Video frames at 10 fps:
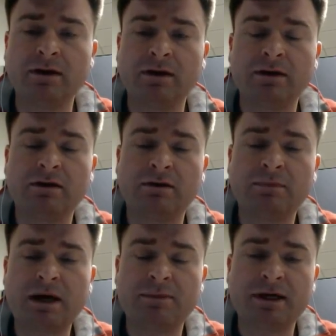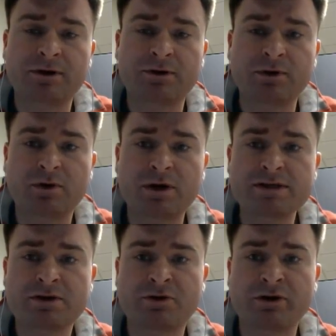you, might be able to
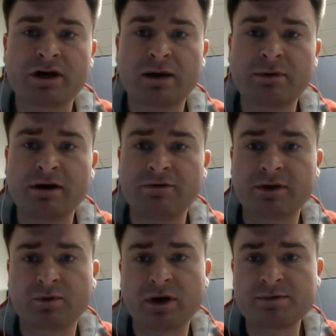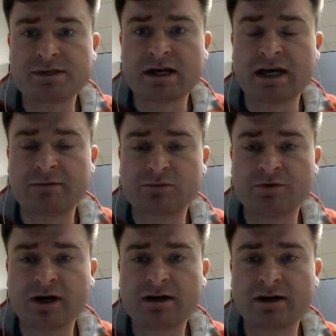request a hard copy off the website I'm
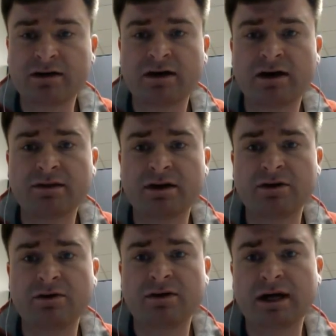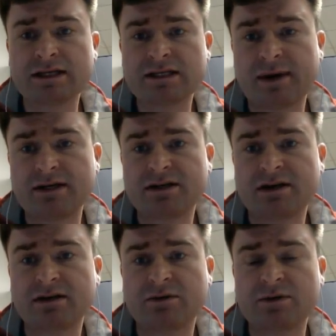providing, although the last time I
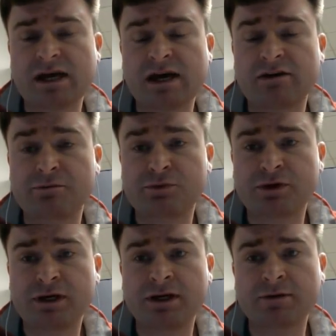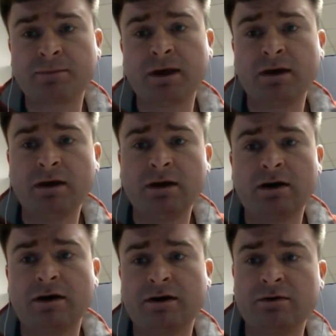checked it was out of print.
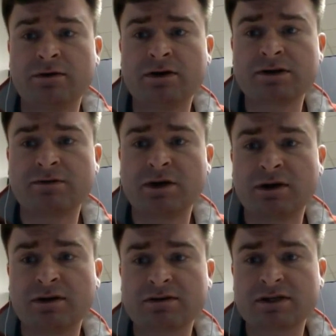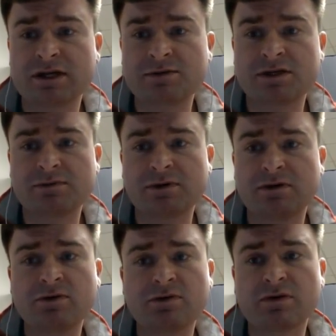Although those of you in the substance
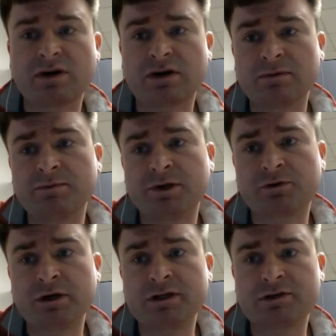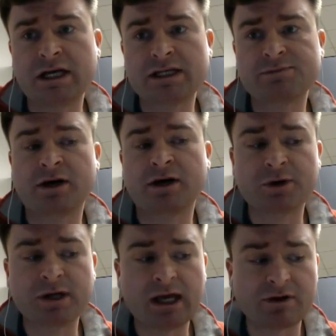abuse uh, degree tracks may
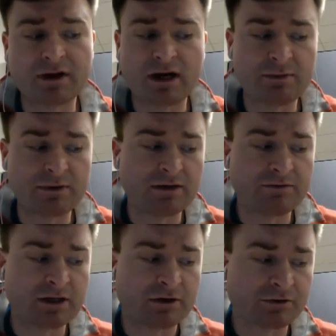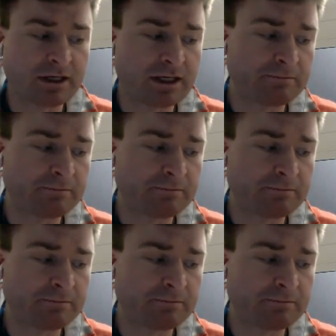already have a copy of it already,